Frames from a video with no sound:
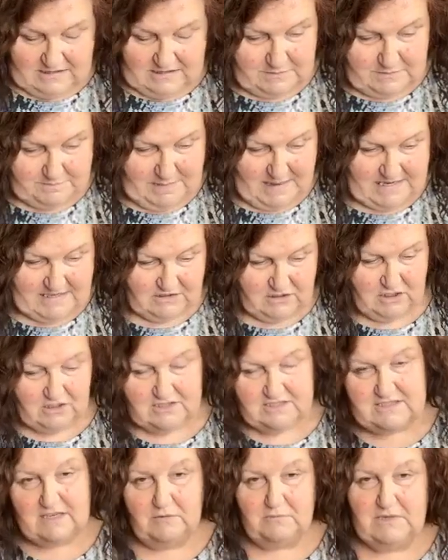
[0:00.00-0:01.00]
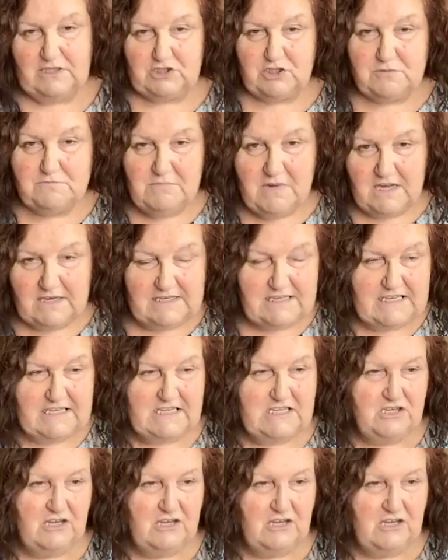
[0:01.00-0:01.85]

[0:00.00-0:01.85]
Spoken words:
spend so much money.